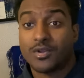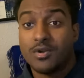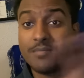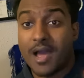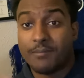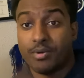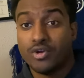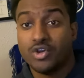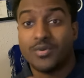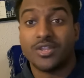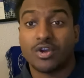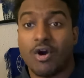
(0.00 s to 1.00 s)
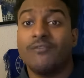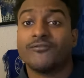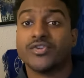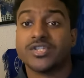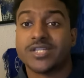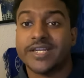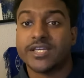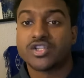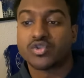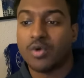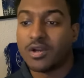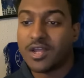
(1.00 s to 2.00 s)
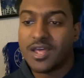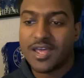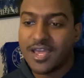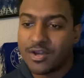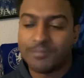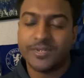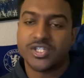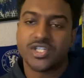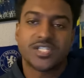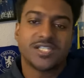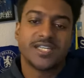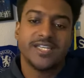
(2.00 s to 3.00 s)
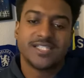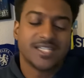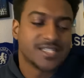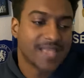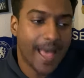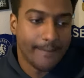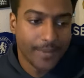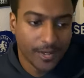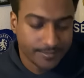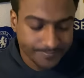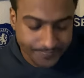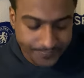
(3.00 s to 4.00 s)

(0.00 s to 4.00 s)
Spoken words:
we might put you in the Conference League squad. It could be just as easy as that. But